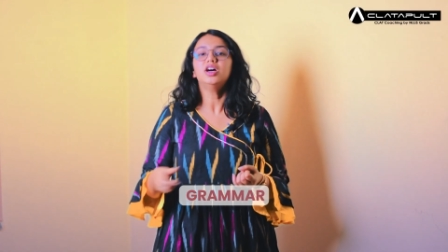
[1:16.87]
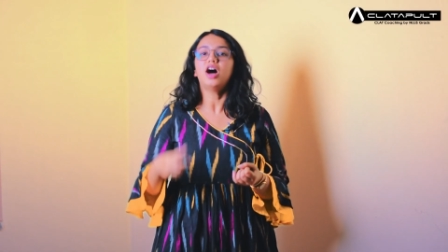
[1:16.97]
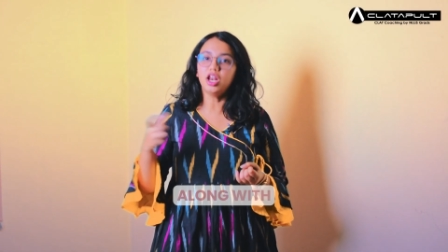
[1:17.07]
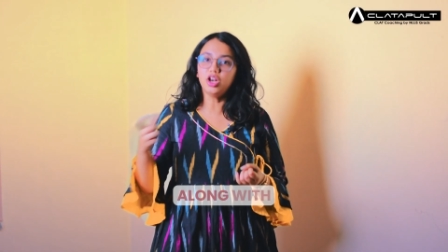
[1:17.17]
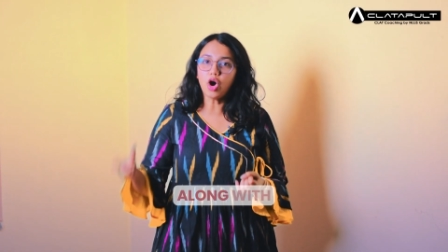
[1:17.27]

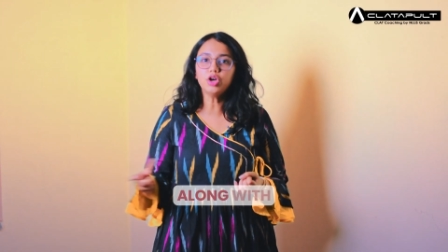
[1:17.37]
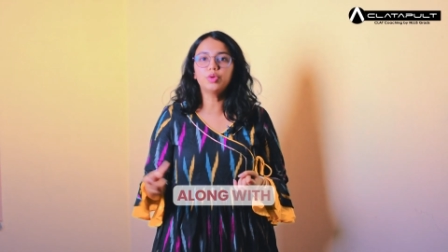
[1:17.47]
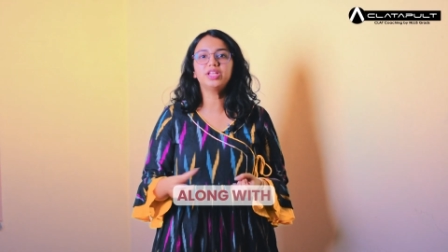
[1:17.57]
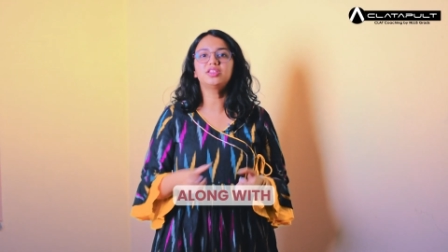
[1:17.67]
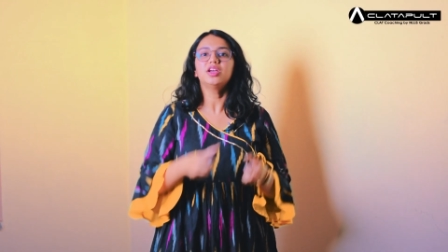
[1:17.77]
along
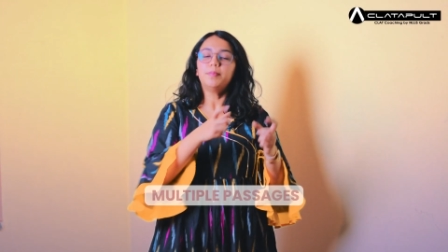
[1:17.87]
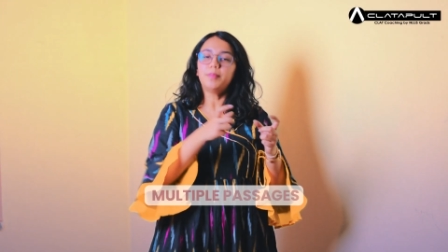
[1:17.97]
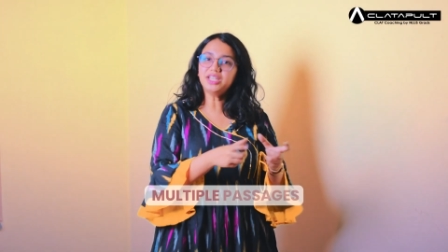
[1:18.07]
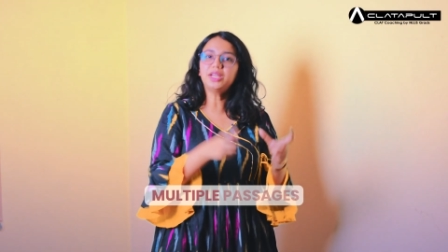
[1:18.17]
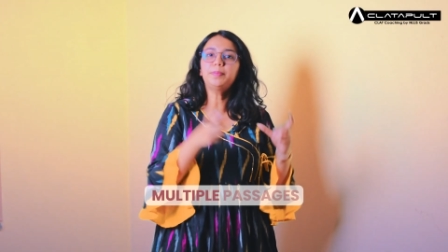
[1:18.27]
with
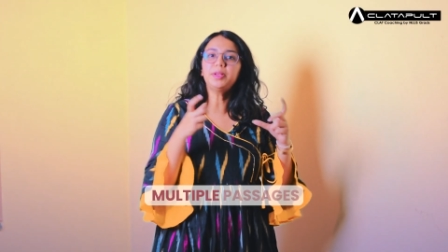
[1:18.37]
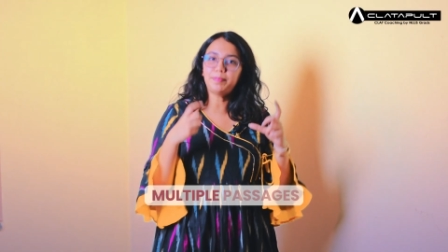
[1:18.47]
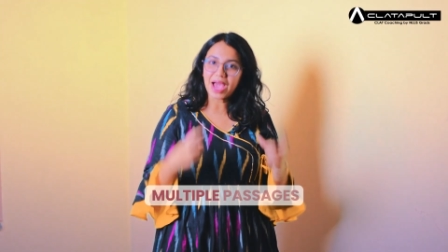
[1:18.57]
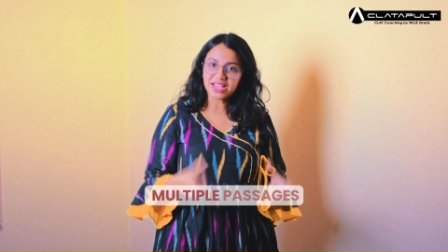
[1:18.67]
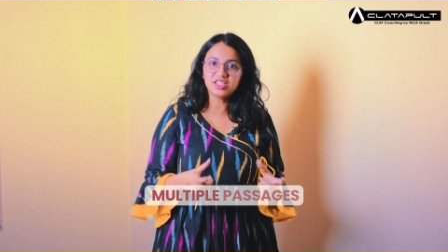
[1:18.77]
multiple
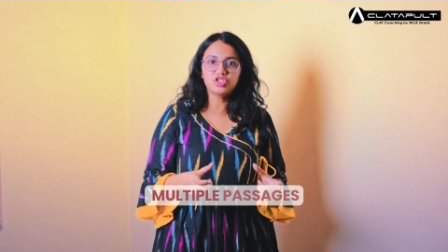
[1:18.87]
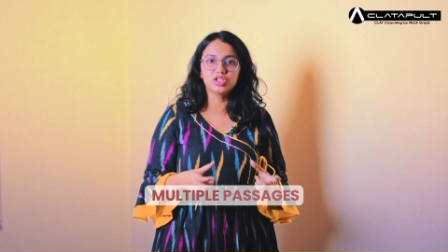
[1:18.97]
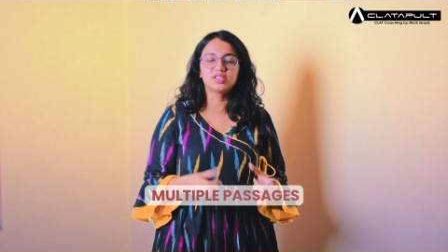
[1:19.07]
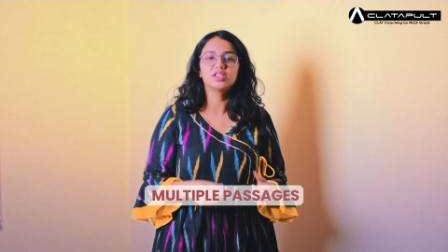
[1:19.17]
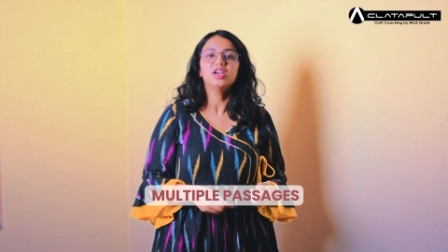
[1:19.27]

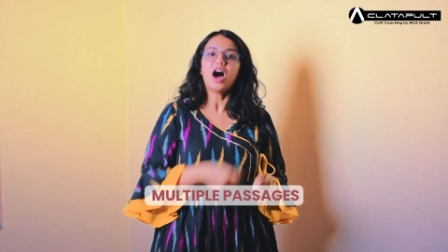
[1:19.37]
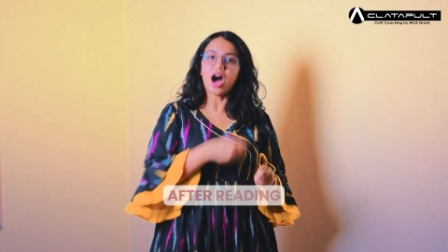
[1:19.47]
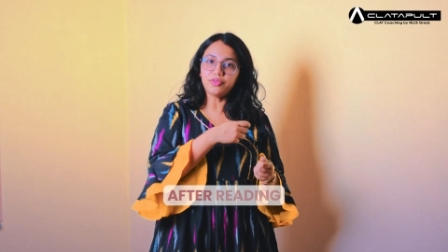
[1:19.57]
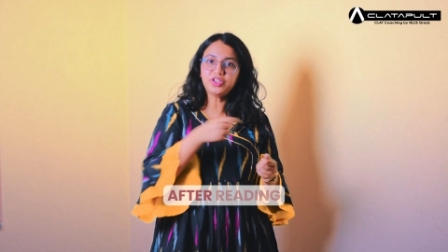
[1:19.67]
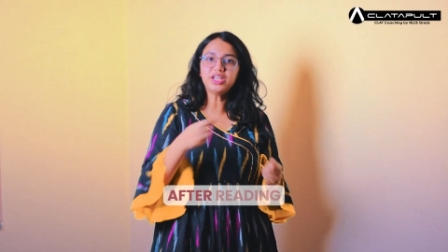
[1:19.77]
passages
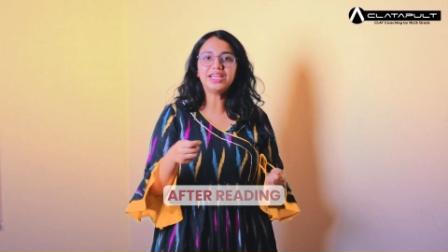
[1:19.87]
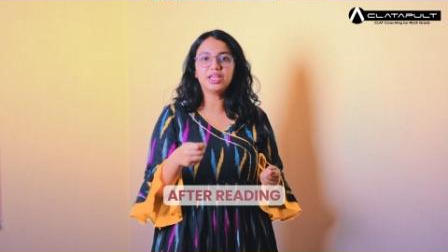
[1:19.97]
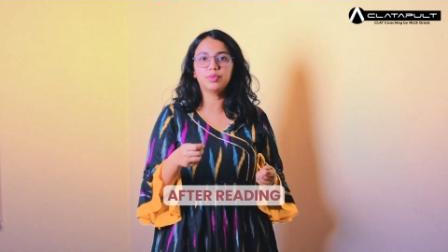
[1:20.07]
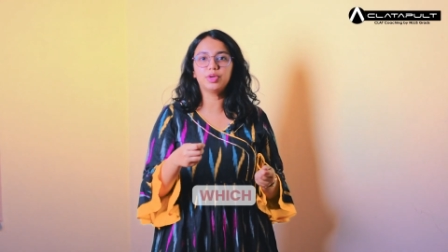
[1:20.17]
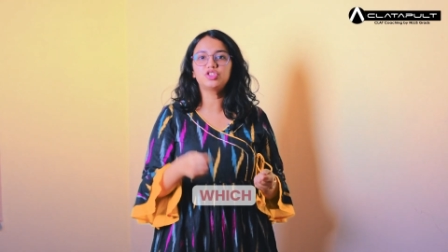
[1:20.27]
after
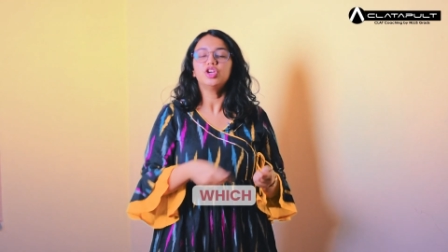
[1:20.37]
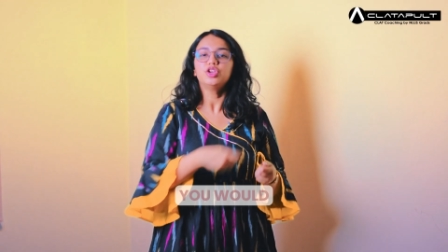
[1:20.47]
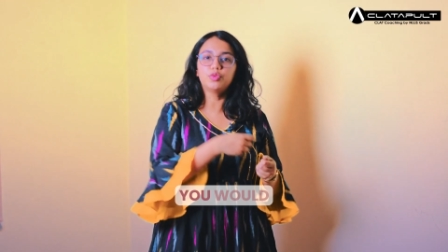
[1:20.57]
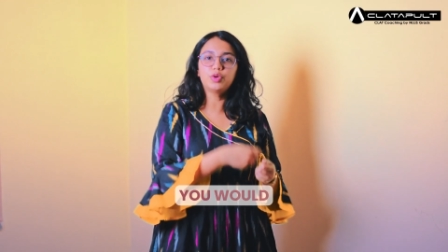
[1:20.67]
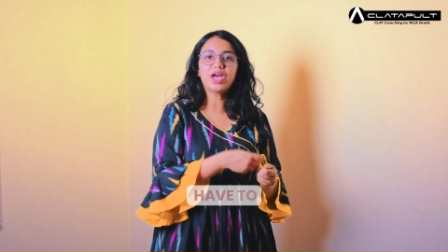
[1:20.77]
reading which
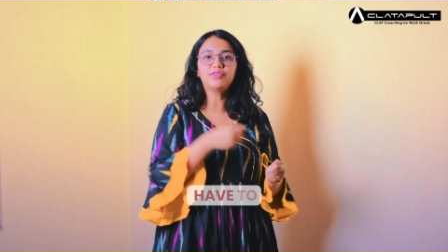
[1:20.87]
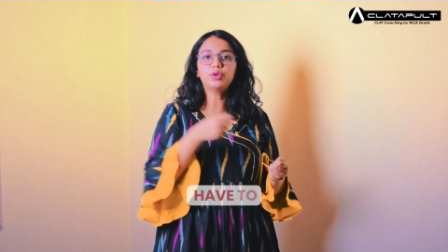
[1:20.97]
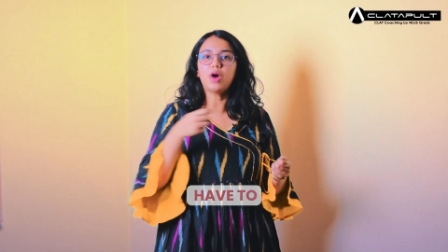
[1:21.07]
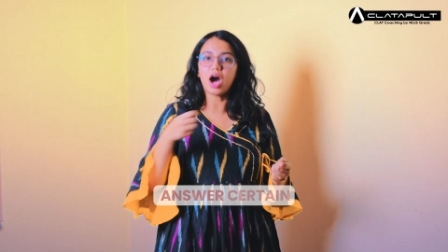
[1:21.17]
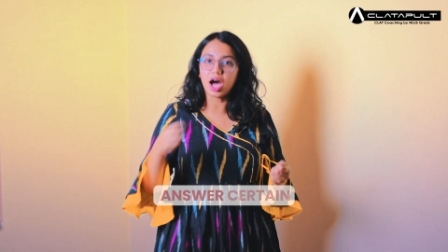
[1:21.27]
you would have
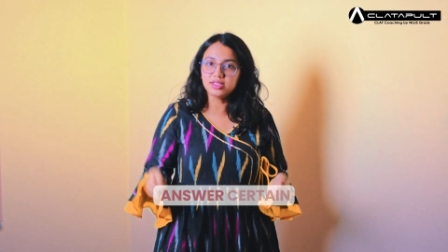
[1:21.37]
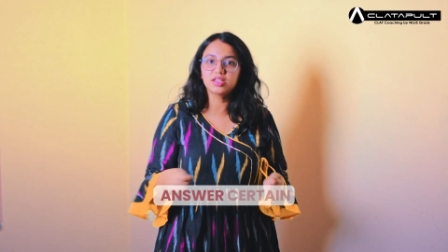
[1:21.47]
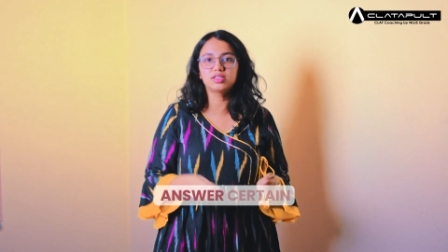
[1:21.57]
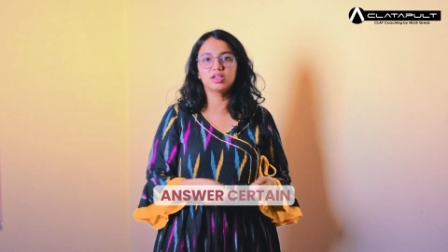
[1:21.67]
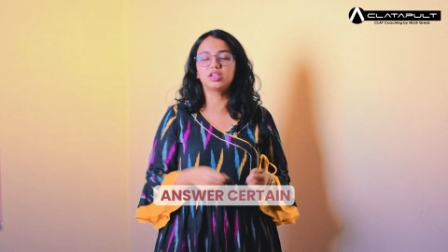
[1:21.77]
to
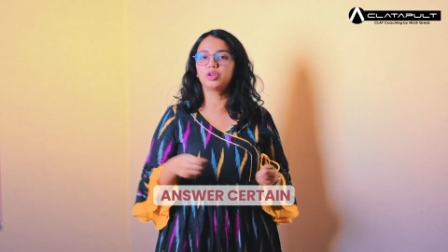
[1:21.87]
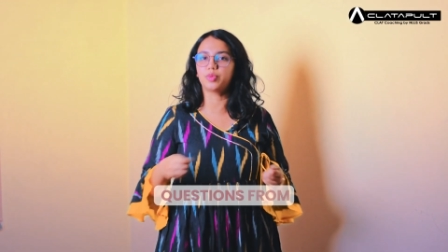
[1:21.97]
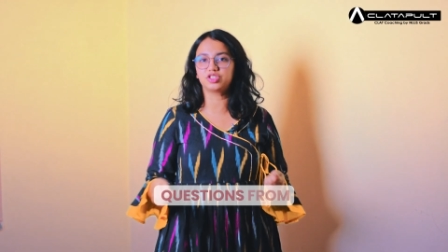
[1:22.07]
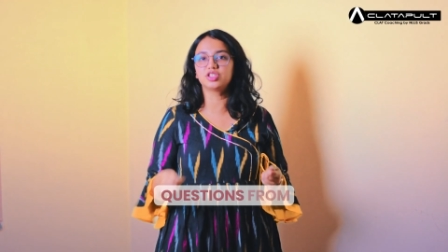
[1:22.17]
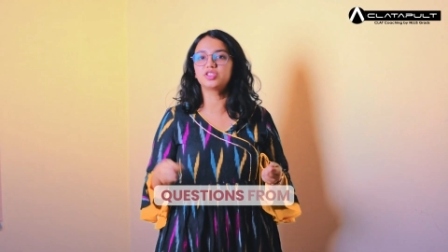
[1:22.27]
answer certain
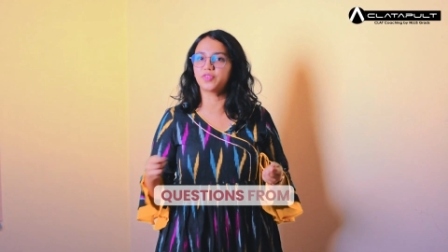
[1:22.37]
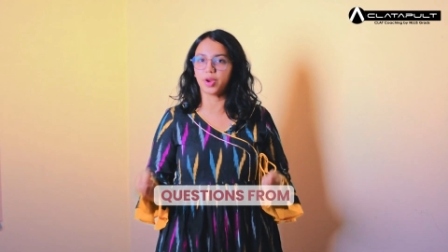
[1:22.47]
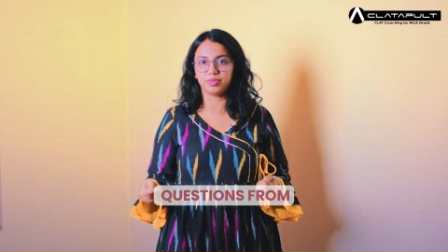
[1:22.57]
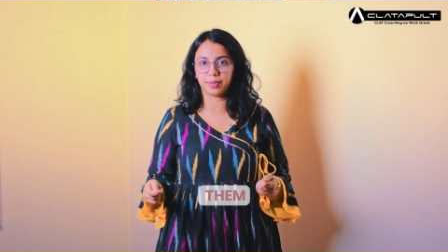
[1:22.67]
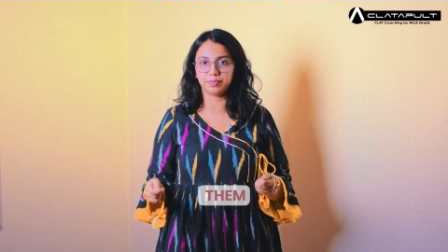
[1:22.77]
questions
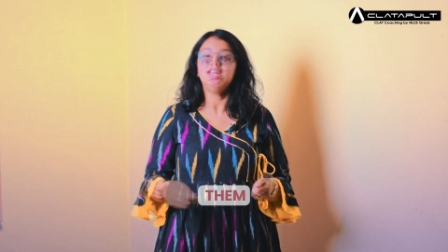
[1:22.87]
from them.